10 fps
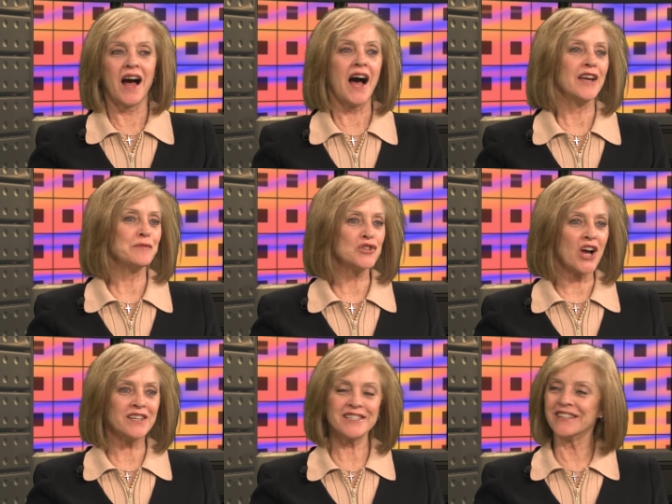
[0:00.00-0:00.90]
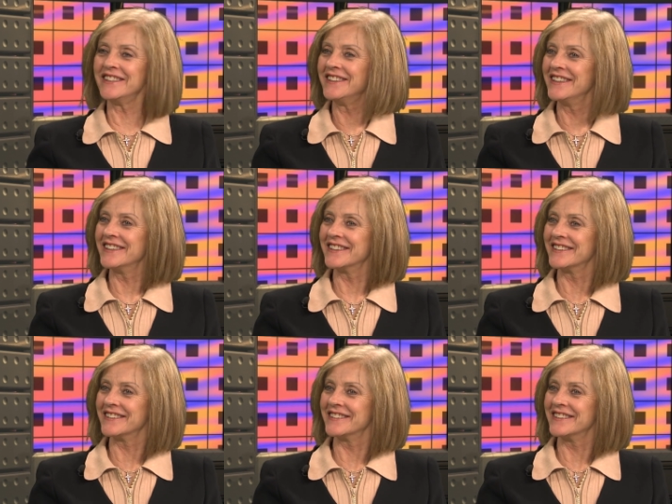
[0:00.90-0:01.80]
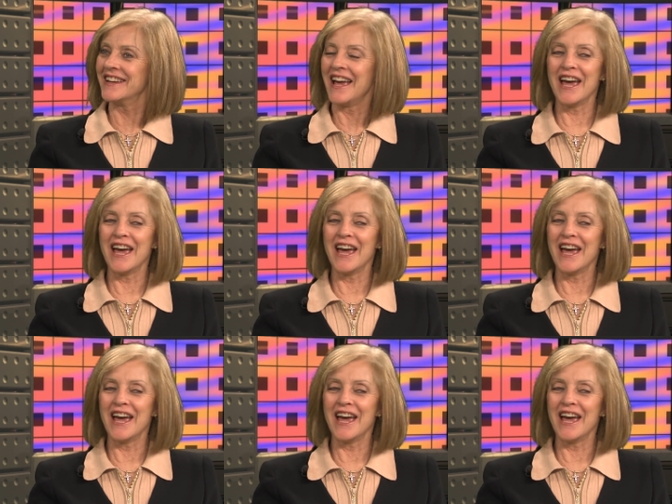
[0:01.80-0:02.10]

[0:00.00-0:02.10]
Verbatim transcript: I am Jocelyn. And I'm Marie.